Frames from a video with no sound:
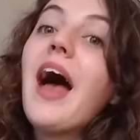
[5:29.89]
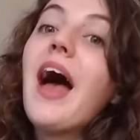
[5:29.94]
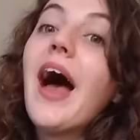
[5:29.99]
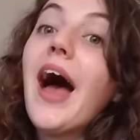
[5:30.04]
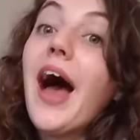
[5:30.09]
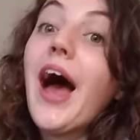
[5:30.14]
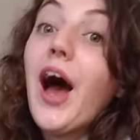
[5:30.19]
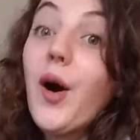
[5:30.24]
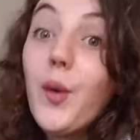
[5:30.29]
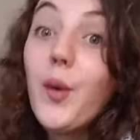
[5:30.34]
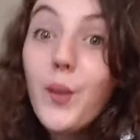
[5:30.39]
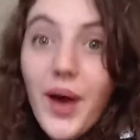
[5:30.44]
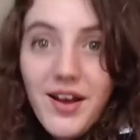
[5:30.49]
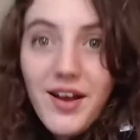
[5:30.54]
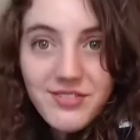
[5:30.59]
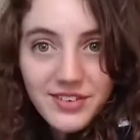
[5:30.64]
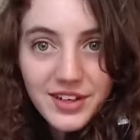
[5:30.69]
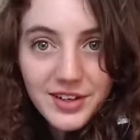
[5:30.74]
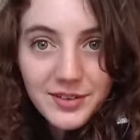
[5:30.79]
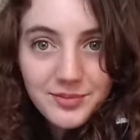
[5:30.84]

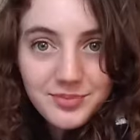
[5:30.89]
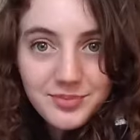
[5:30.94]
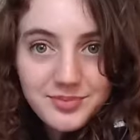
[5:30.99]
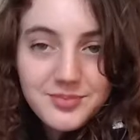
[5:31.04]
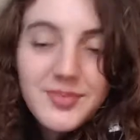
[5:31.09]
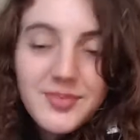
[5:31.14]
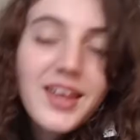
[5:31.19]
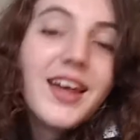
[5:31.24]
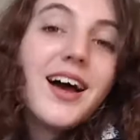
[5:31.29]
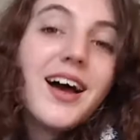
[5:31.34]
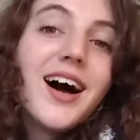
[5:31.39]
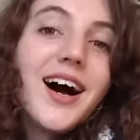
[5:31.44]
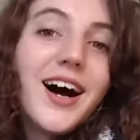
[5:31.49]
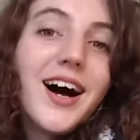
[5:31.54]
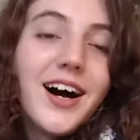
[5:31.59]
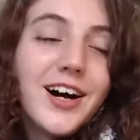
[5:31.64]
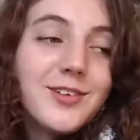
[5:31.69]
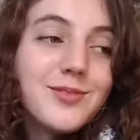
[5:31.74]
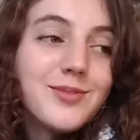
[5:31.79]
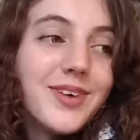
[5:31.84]
However,
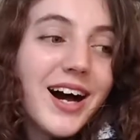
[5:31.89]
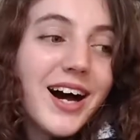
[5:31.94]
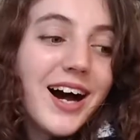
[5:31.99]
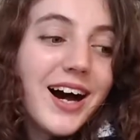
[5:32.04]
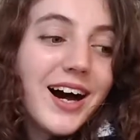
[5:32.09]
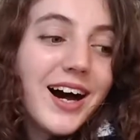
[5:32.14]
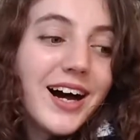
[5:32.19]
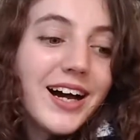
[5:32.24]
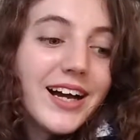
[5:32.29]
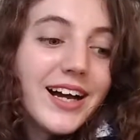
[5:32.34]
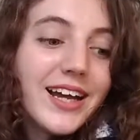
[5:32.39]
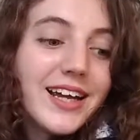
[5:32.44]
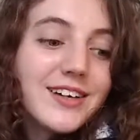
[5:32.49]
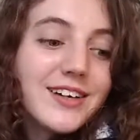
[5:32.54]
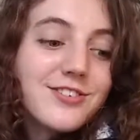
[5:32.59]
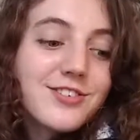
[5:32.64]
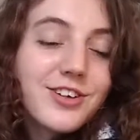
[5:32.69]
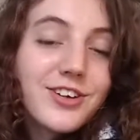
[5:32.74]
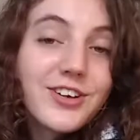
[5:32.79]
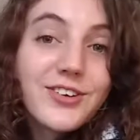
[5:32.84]
I
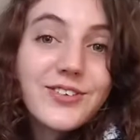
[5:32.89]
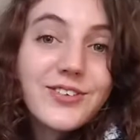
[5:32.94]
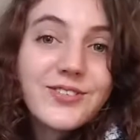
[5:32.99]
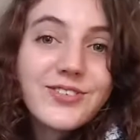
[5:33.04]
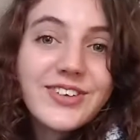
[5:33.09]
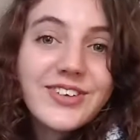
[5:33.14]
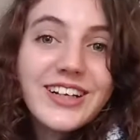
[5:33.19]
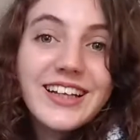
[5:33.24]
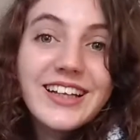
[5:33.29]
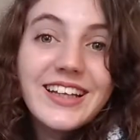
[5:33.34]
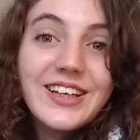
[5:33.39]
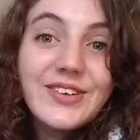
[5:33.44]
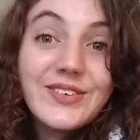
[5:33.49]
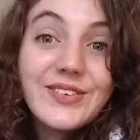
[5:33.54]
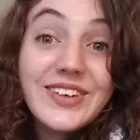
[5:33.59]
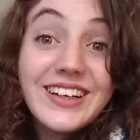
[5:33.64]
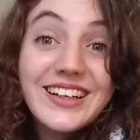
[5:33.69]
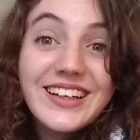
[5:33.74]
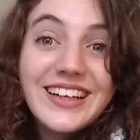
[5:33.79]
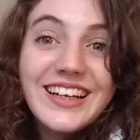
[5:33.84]
have got
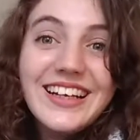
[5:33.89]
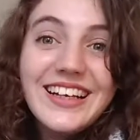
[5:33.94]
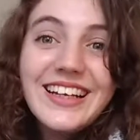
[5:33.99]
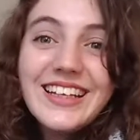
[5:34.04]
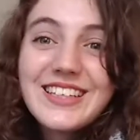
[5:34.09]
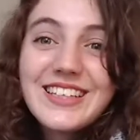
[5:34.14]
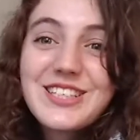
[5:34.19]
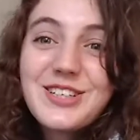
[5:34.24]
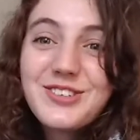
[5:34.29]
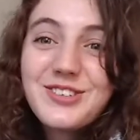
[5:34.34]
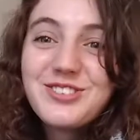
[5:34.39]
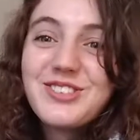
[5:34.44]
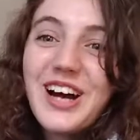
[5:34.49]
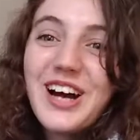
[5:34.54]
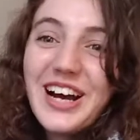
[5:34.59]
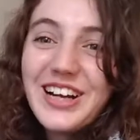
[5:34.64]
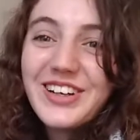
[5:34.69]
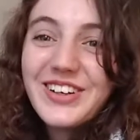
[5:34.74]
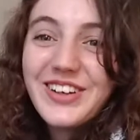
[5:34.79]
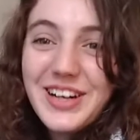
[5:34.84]
really into
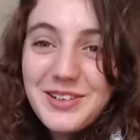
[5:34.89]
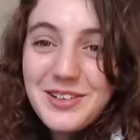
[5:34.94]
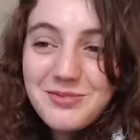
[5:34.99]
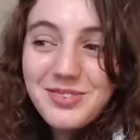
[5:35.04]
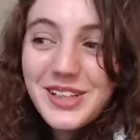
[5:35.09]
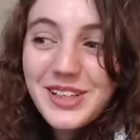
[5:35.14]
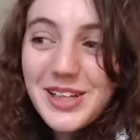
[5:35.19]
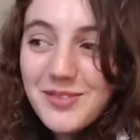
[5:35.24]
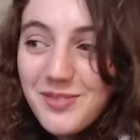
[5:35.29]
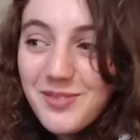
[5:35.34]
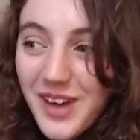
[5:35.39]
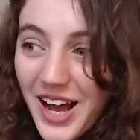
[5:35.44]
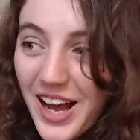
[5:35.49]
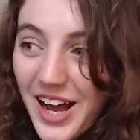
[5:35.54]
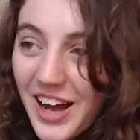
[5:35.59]
Fire Emblem.